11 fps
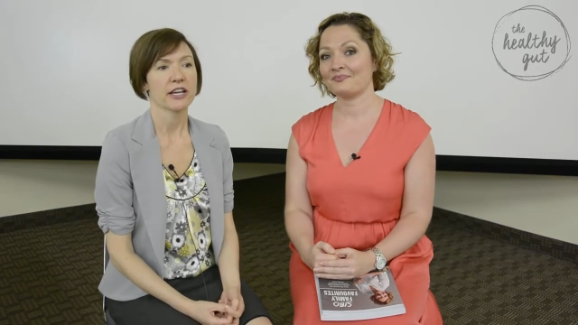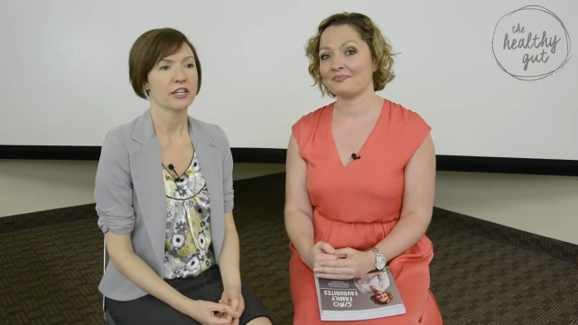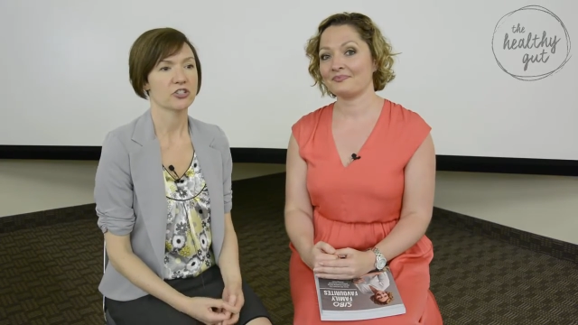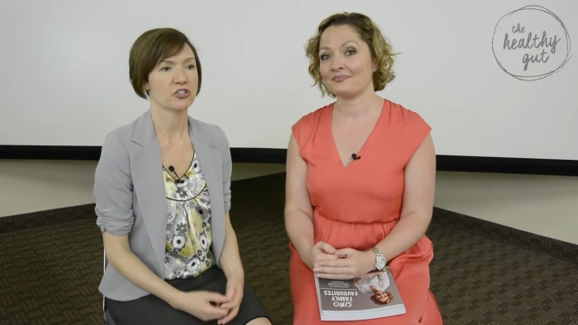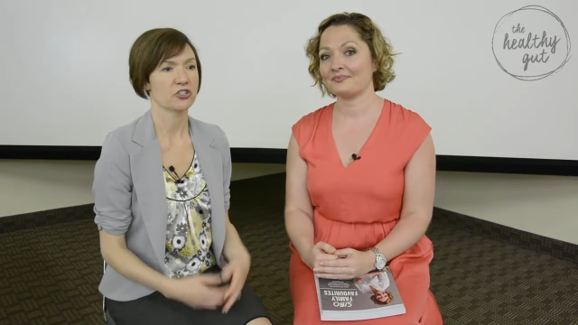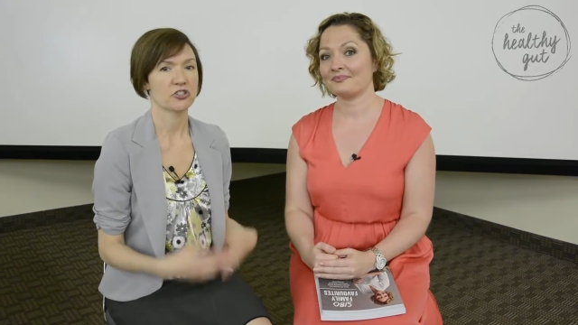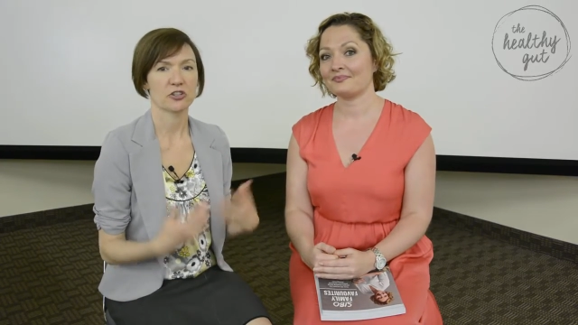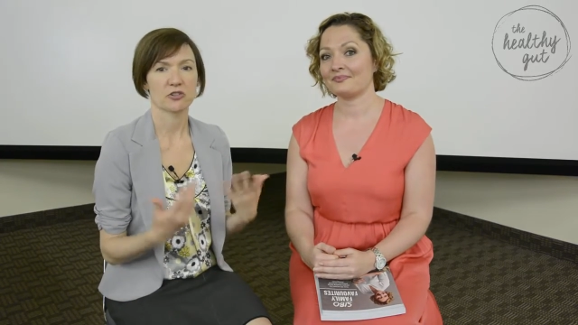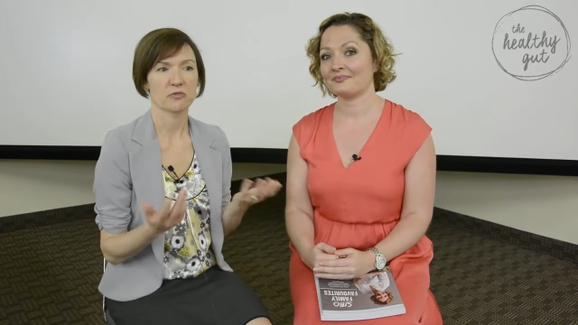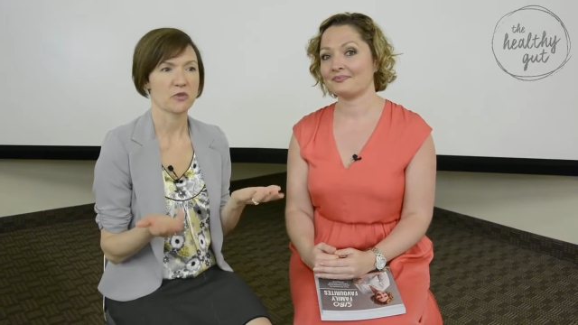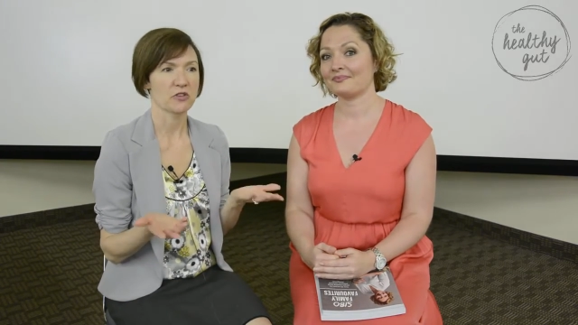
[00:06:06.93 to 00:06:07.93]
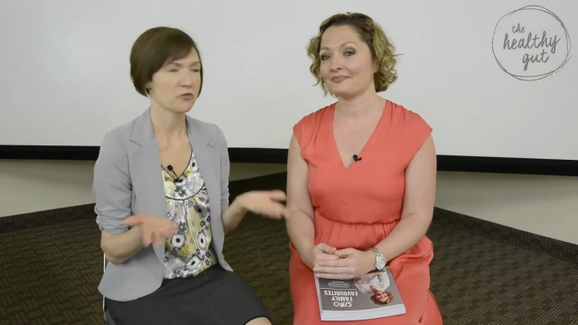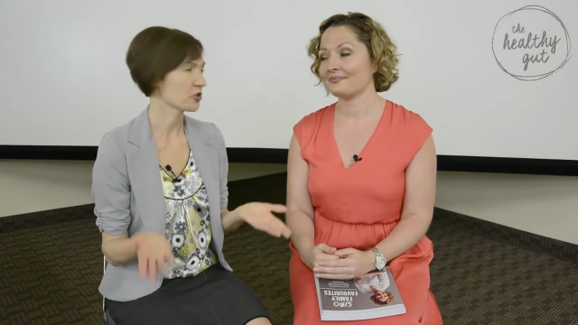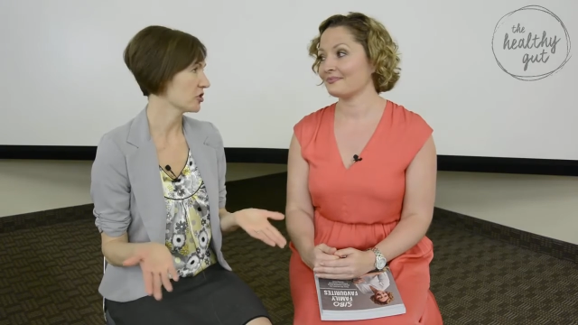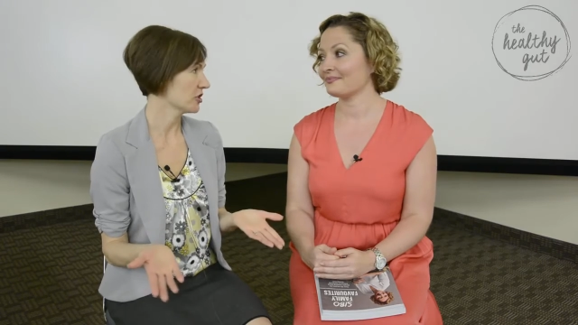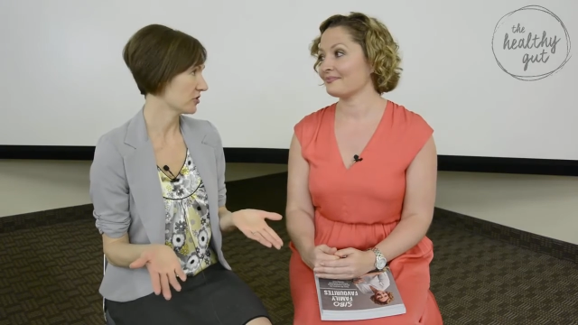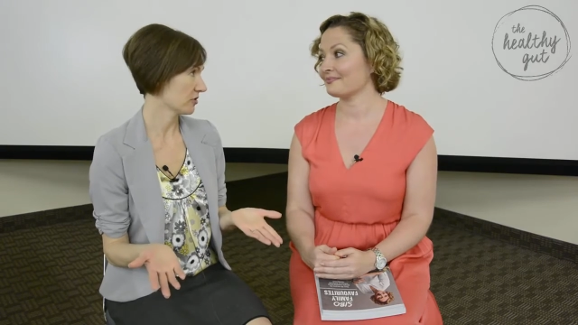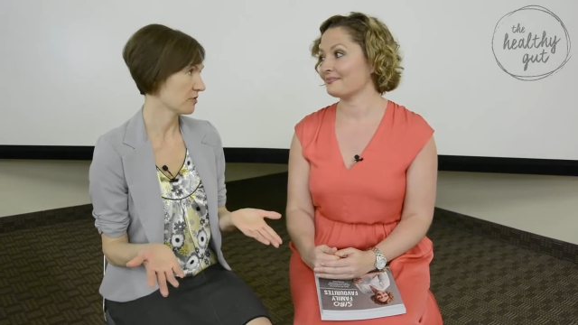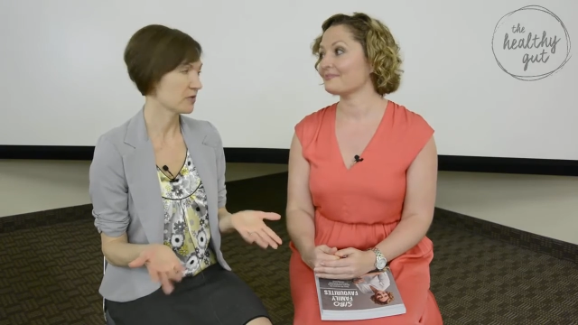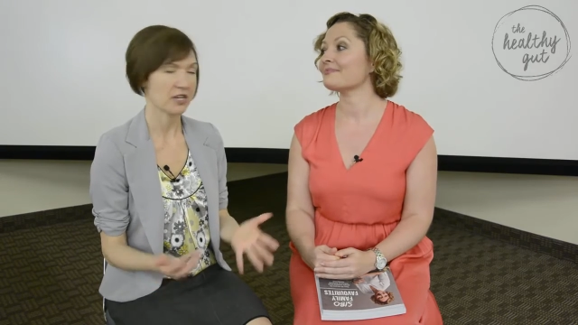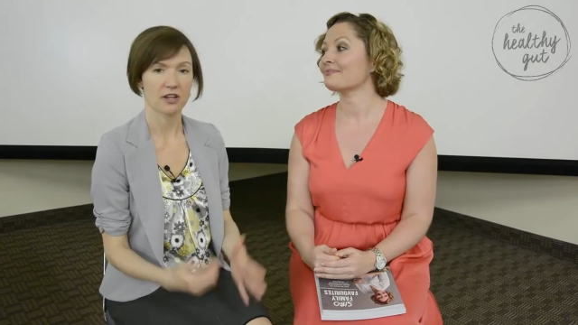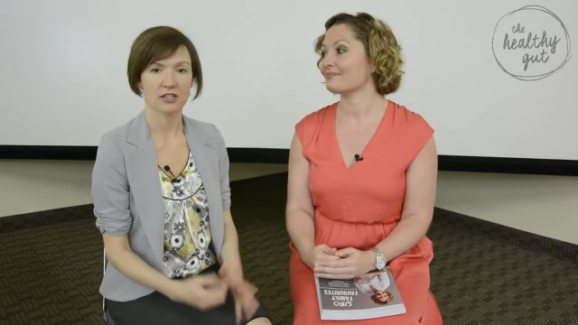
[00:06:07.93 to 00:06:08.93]
Speaker 1: It's just an unfortunate
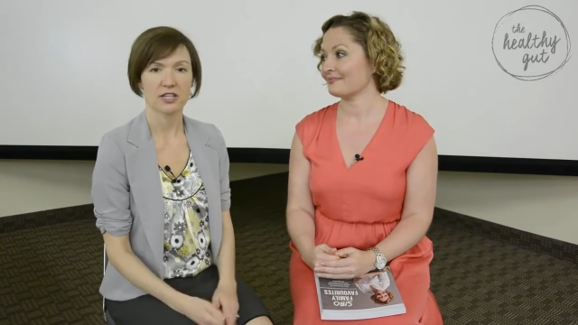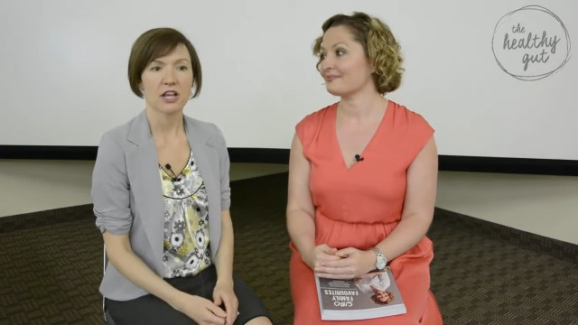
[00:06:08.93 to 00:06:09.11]
circumstance.